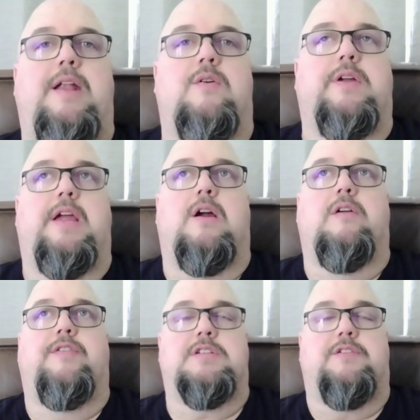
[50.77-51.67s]
I don't
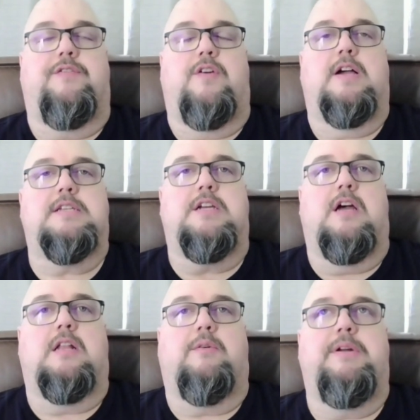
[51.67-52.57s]
care if it's a Frost
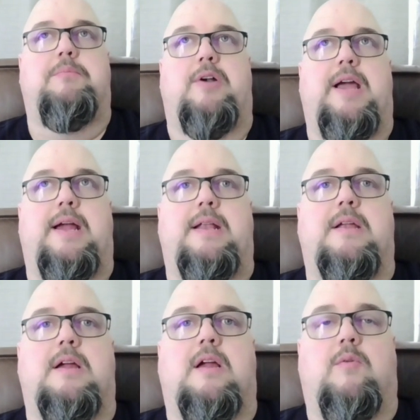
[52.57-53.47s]
cutlery brand.
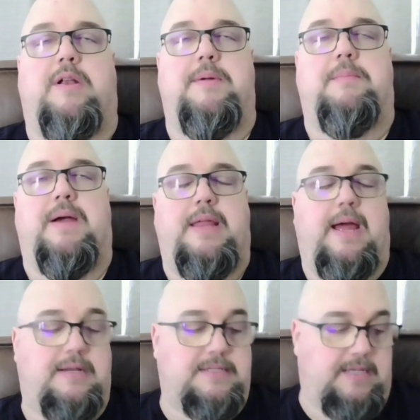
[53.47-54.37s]
And what I mean by
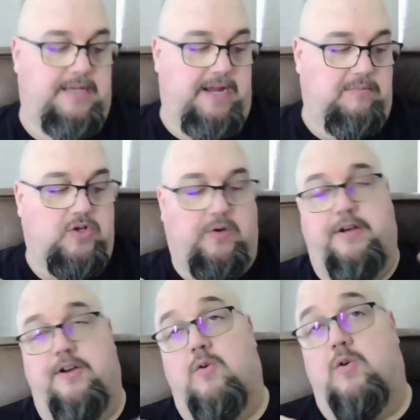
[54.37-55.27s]
that is today I'm
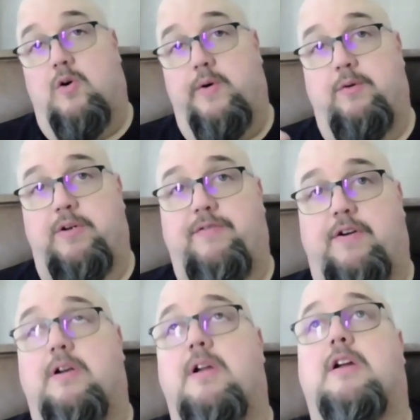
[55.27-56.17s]
showing an Ocoee
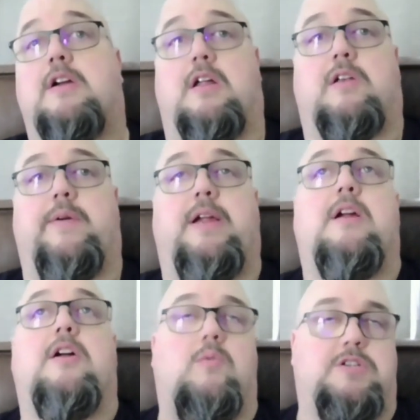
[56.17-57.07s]
River
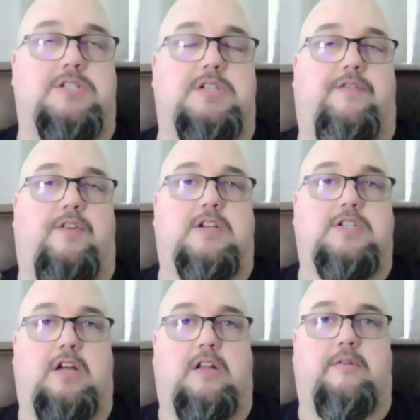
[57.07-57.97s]
cutlery, which is a
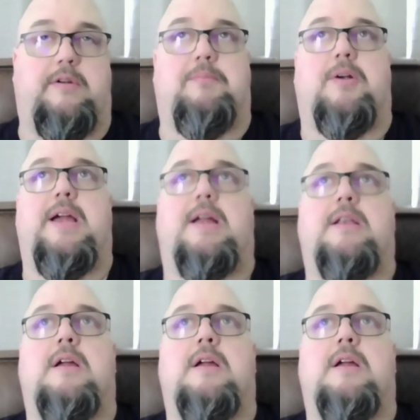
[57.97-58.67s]
Frost cutlery brand.